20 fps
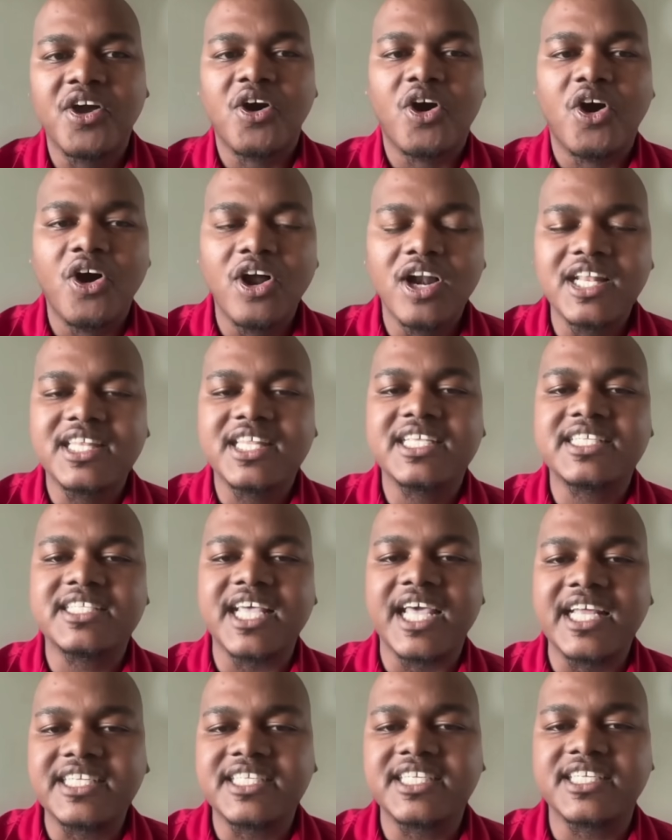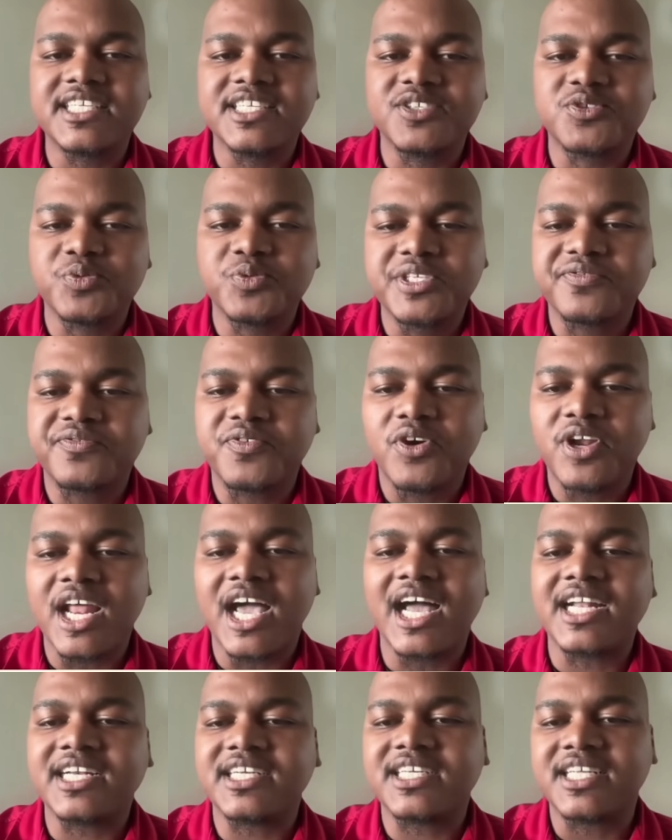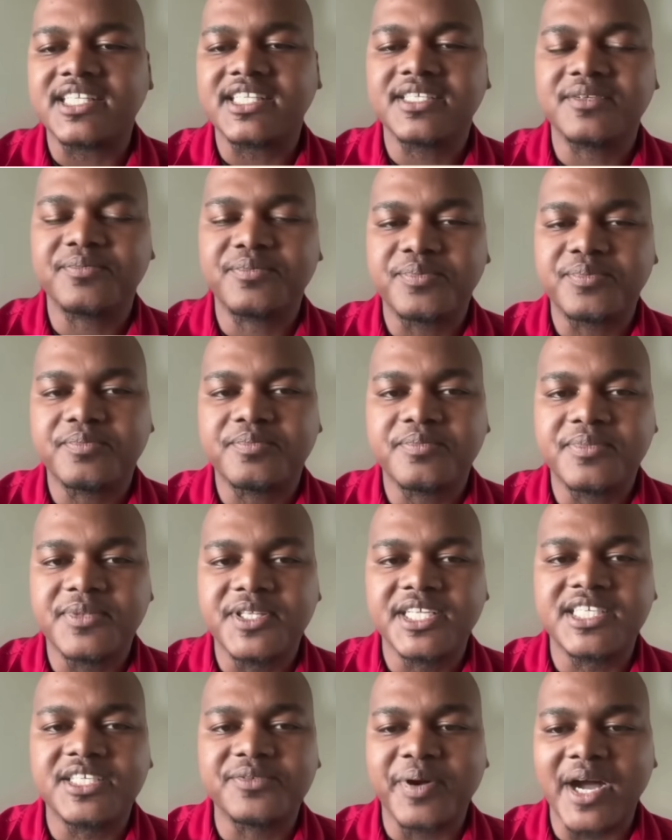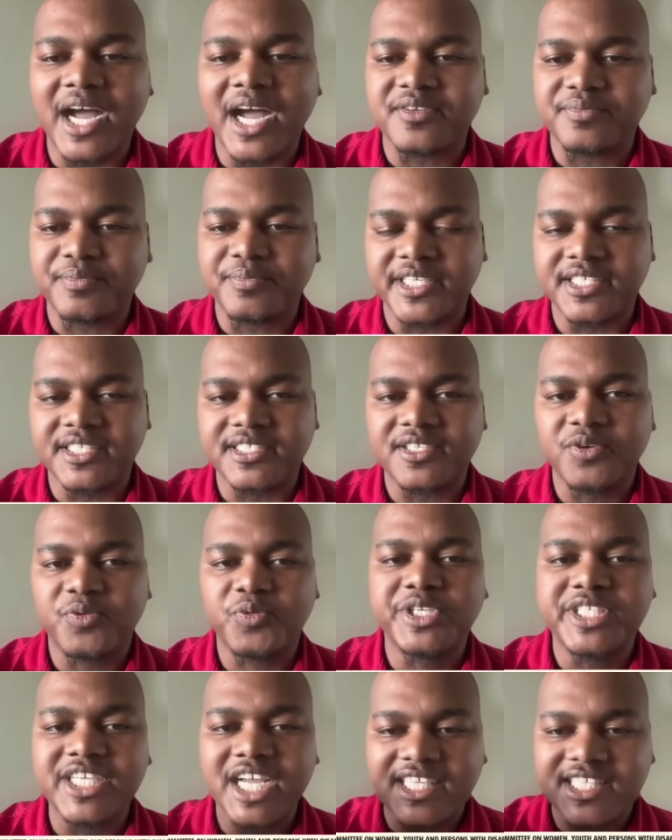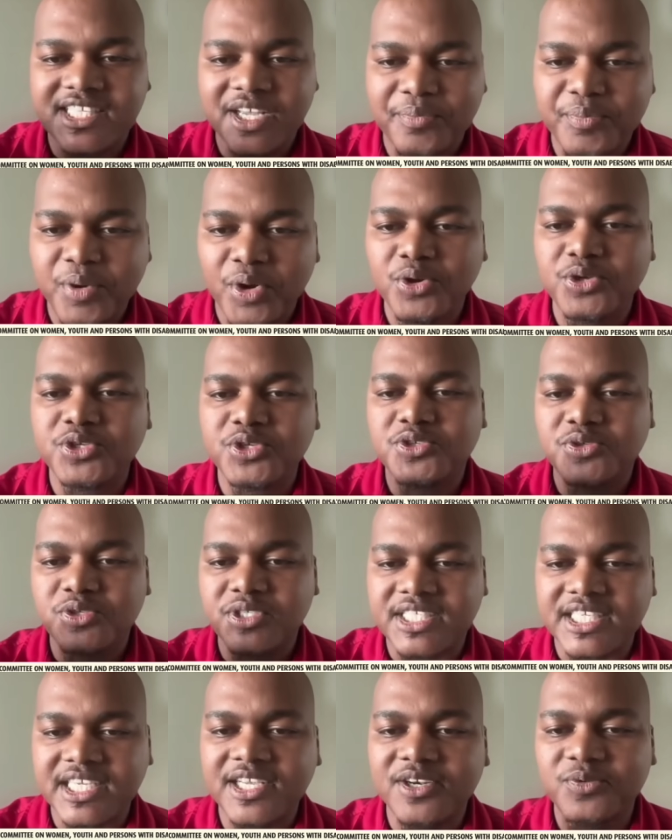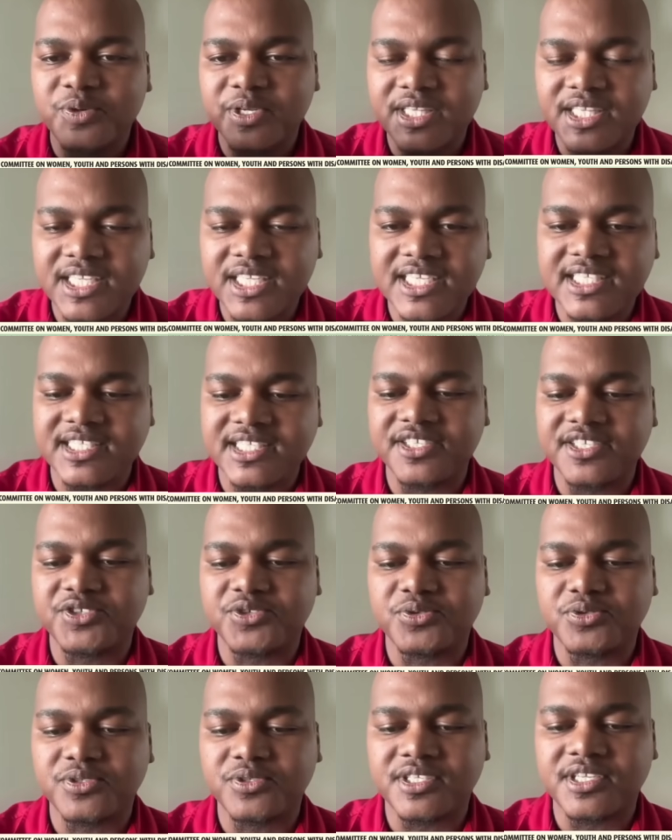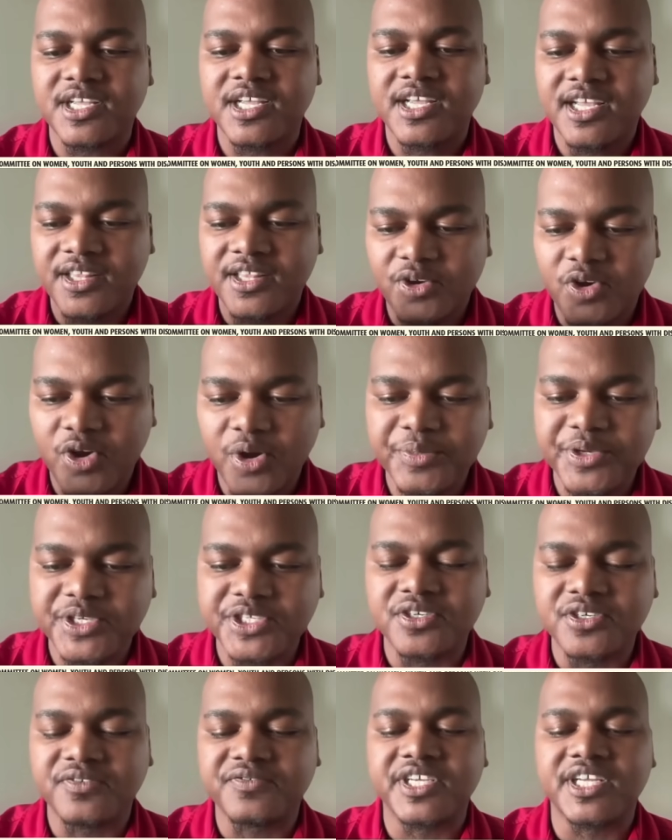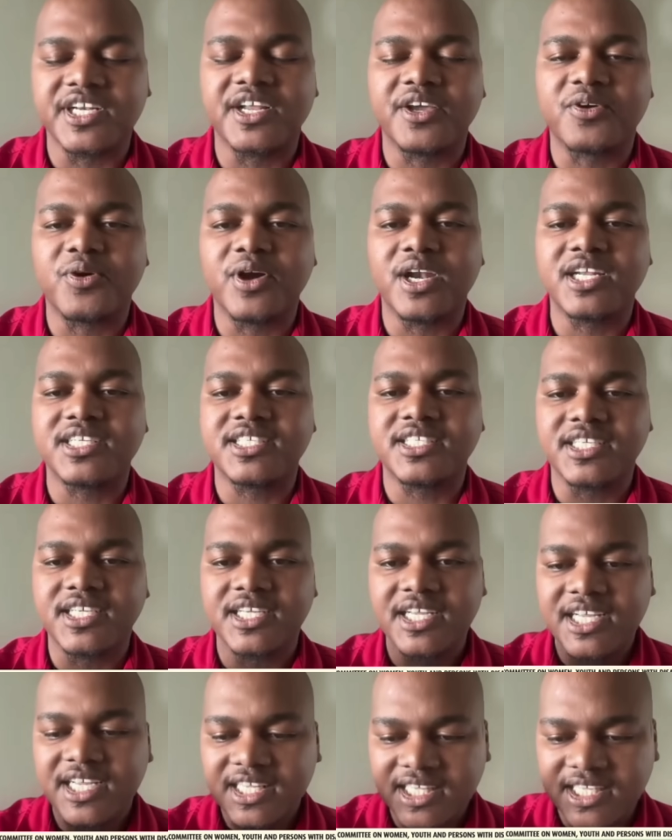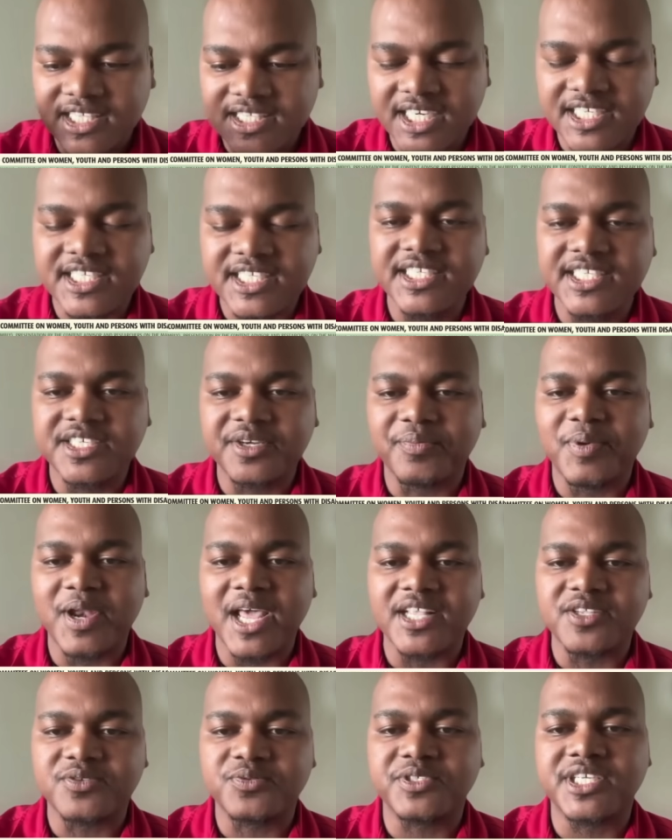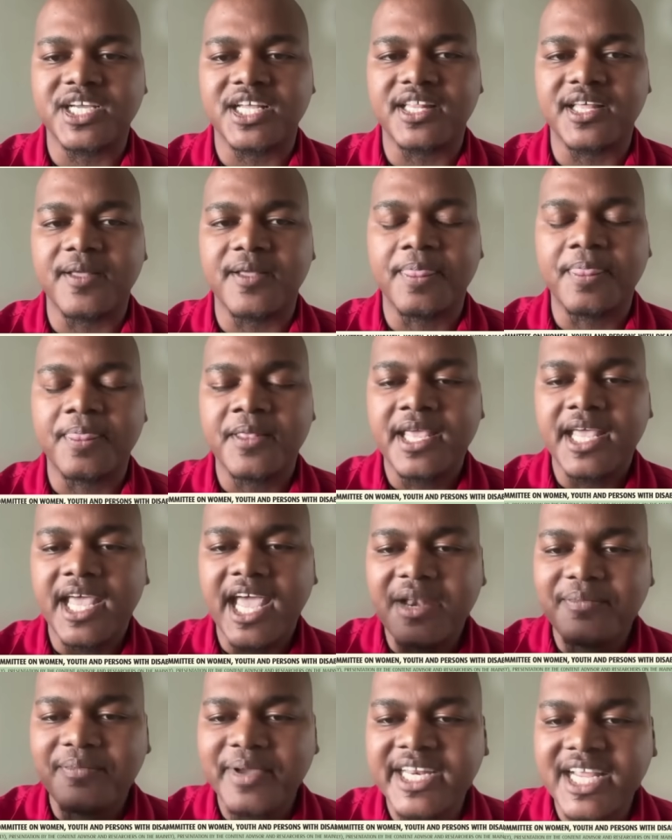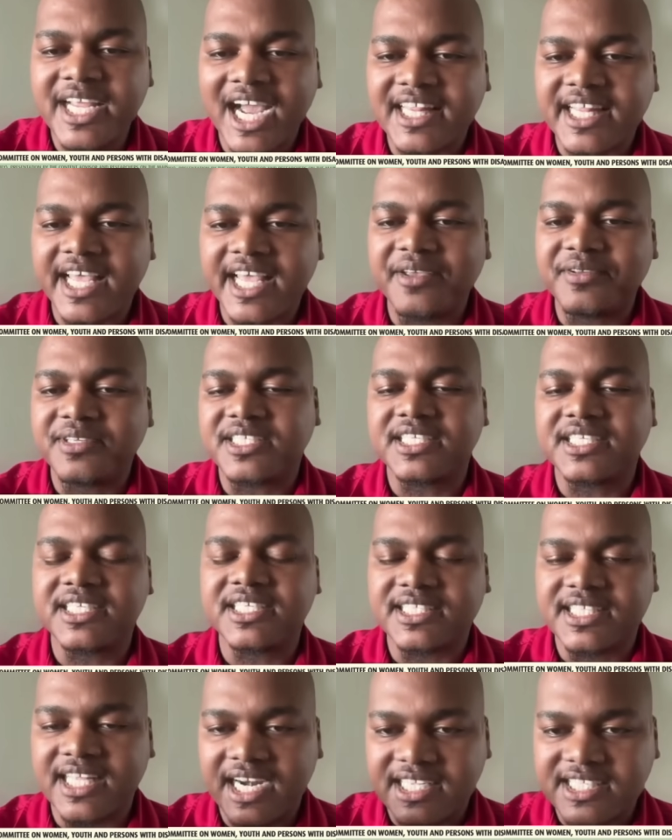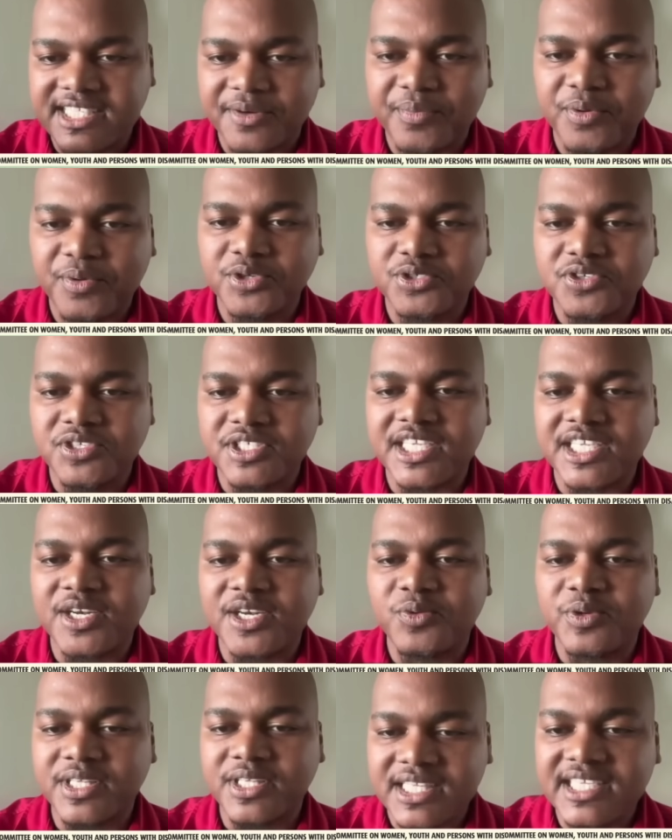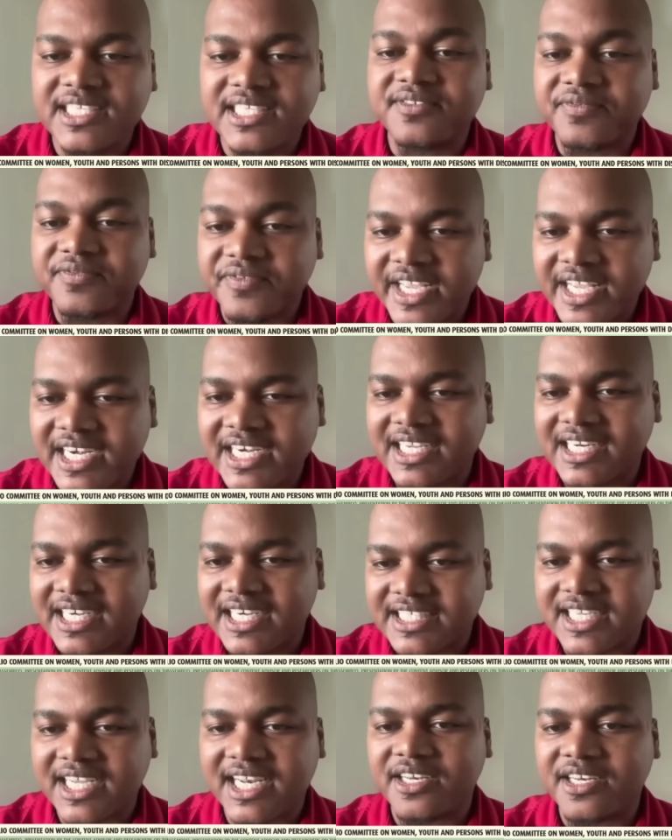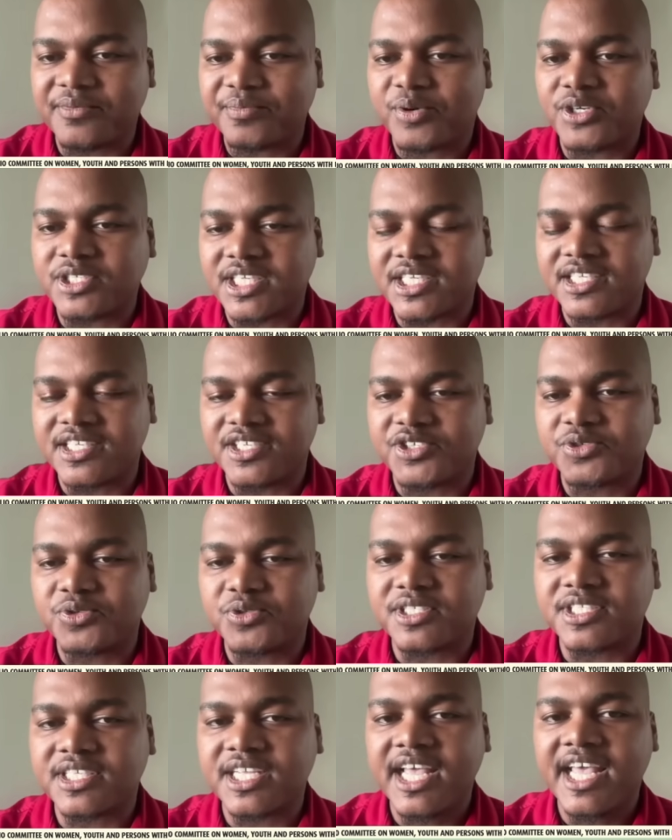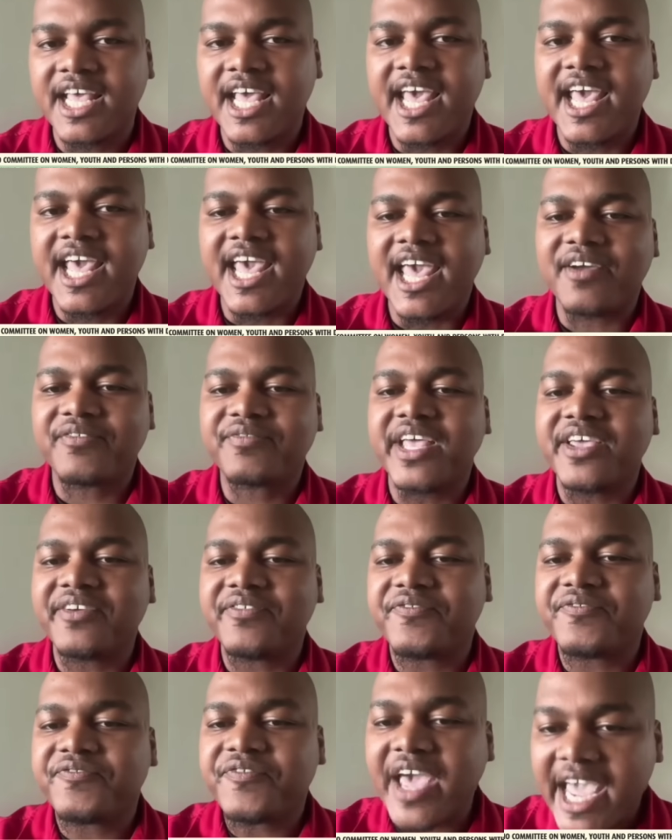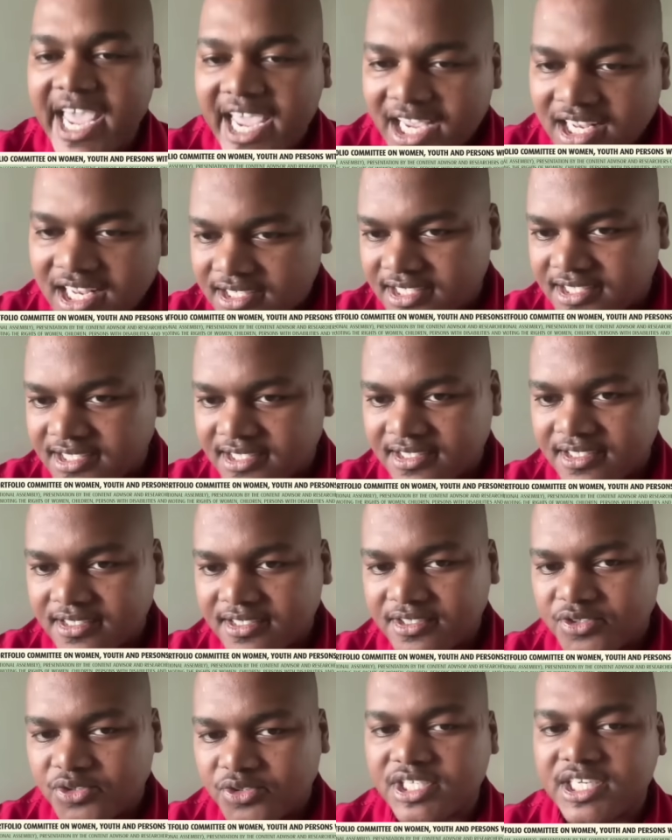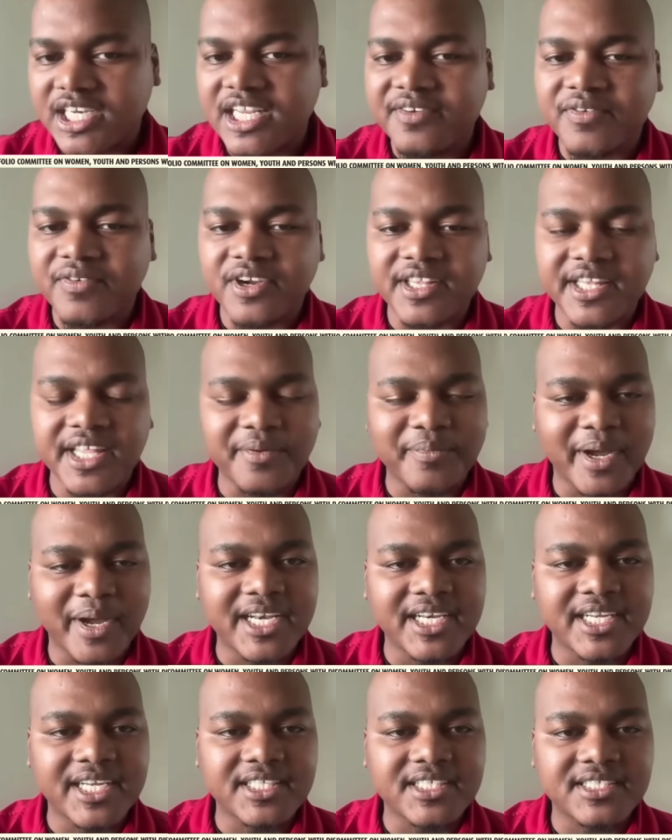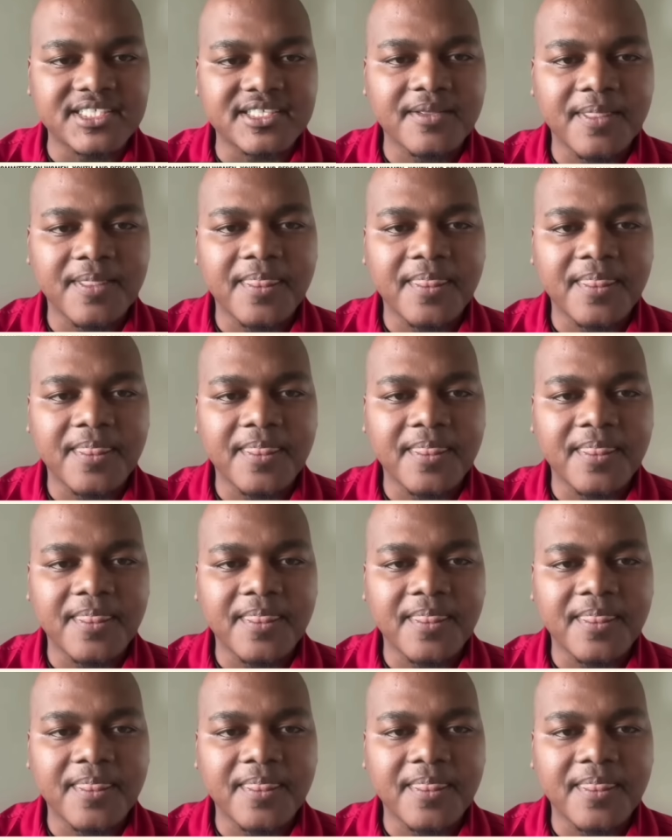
all these entities which fall under the department, which are supposed to deal with these issues, the Commission of Gender Equality, the strategic plans which are there, and many other entities that are supposed to deal with these very critical and important issues, have they failed to deliver on their mandates?